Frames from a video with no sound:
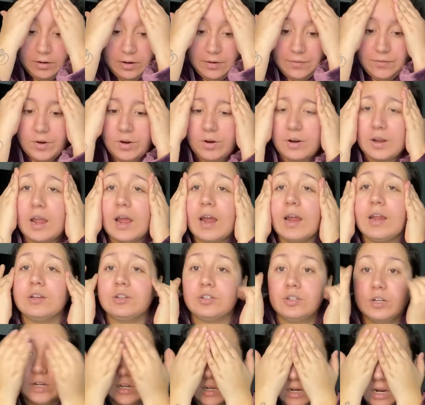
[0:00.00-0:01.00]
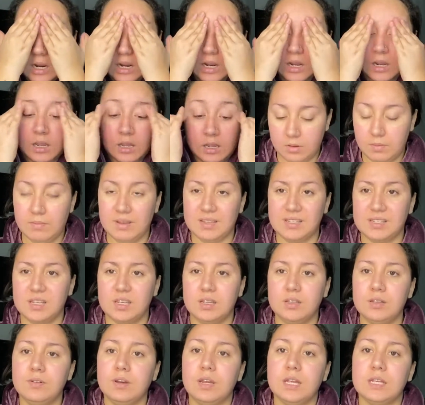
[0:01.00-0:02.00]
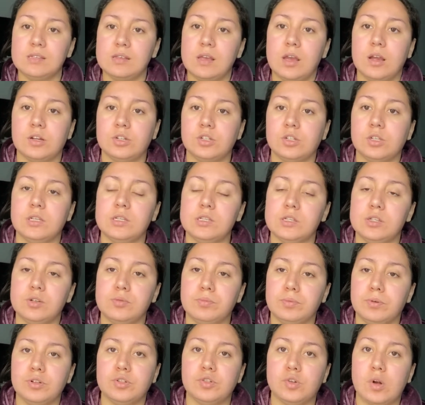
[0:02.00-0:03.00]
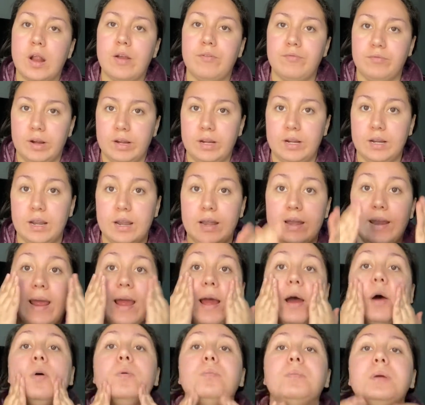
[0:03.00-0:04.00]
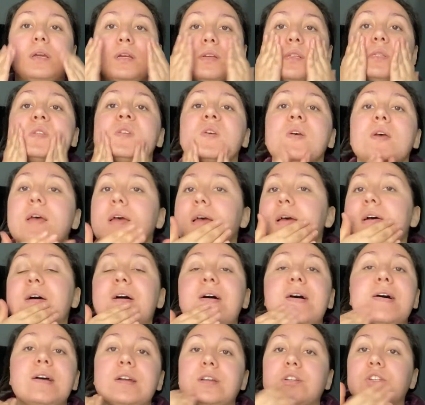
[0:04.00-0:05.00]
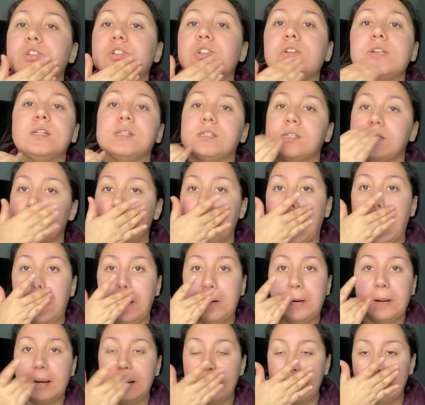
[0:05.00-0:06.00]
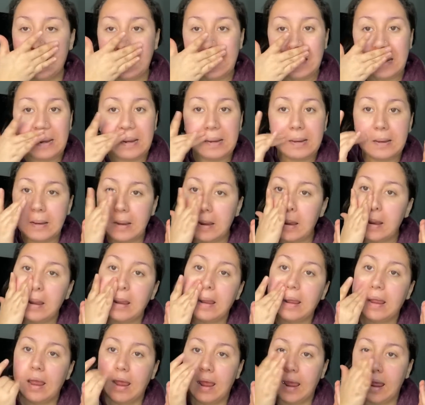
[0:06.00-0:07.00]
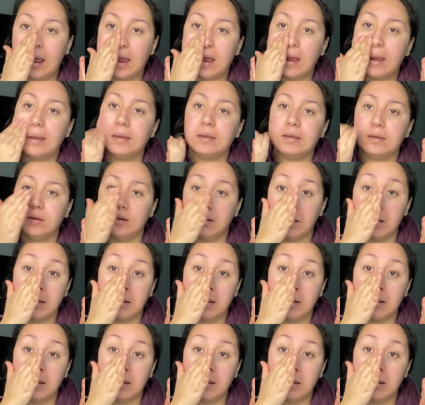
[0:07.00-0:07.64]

very hydrating. My skin is actually super dry right now because I just showered and